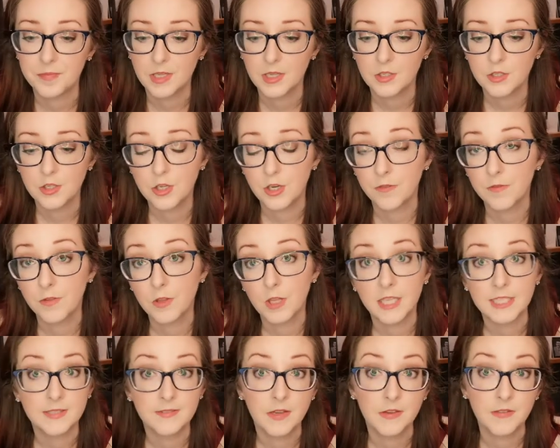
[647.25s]
to your
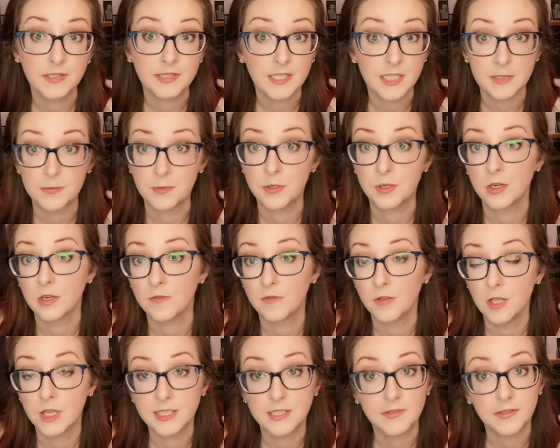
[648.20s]
philosophy of assessment or
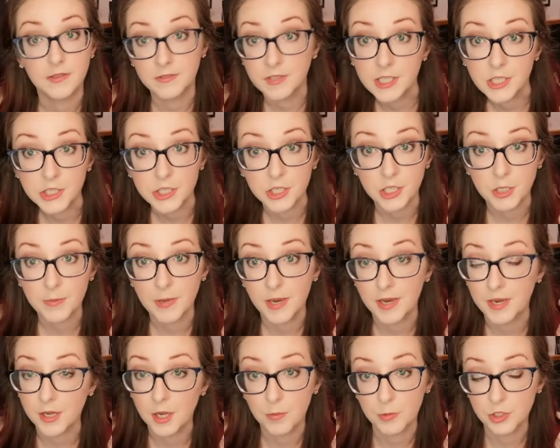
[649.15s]
philosophy of teaching,
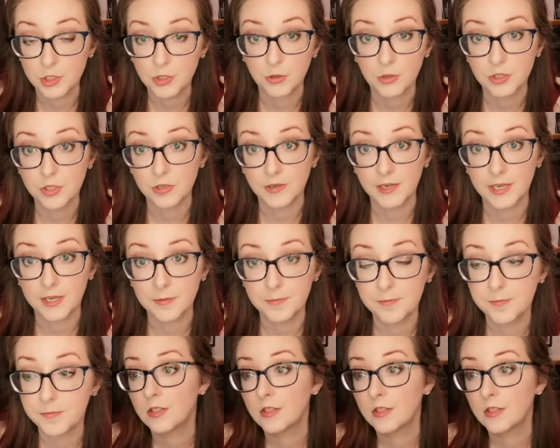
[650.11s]
depending on which course you're in.